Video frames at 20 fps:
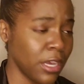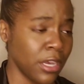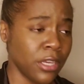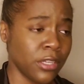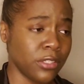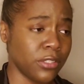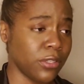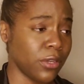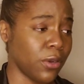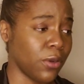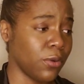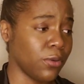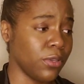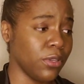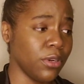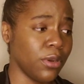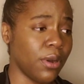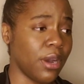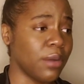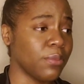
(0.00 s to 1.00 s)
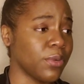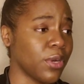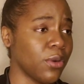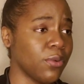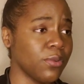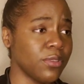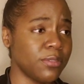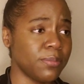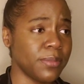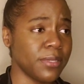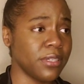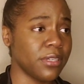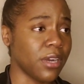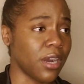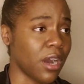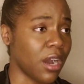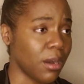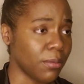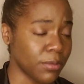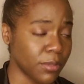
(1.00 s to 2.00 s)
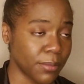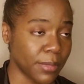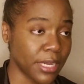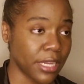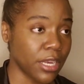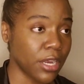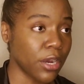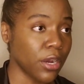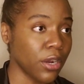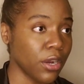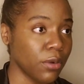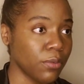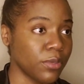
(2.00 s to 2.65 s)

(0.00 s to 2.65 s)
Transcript: So, you know, I would always be complimenting her,